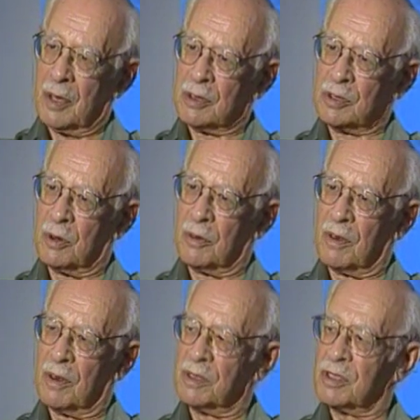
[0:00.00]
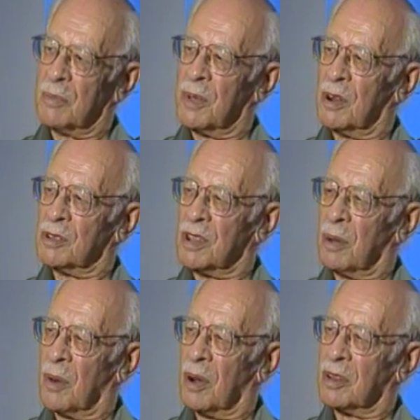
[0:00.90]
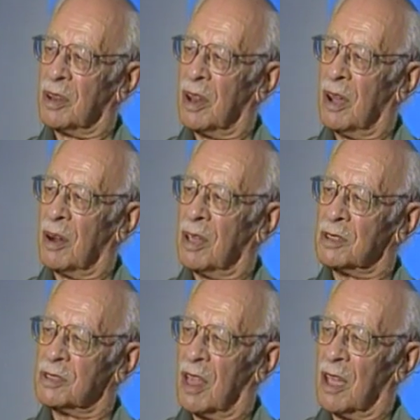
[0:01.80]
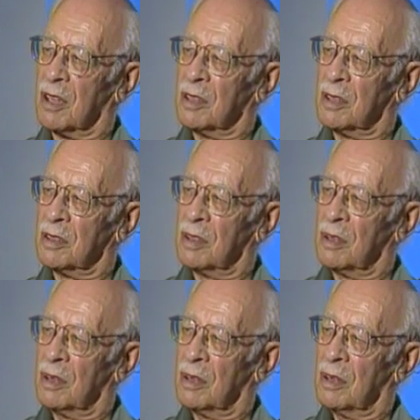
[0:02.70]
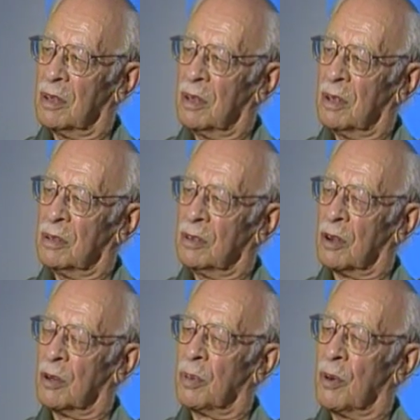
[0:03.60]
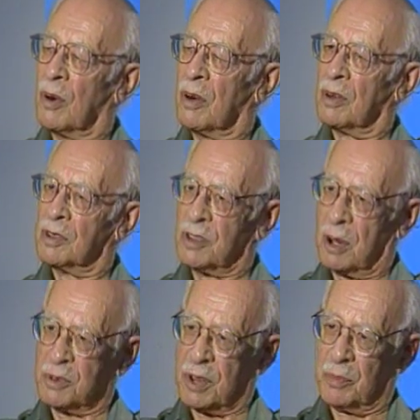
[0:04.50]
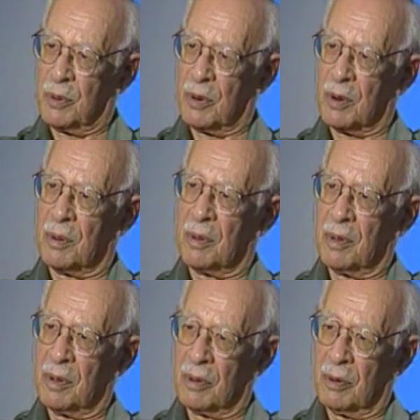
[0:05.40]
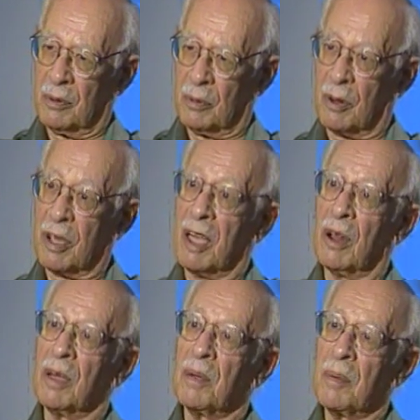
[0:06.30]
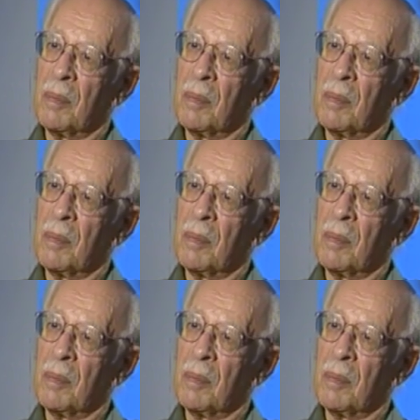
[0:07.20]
So for some years I worked in areas like Durgapur, Jamshedpur, Rourkela,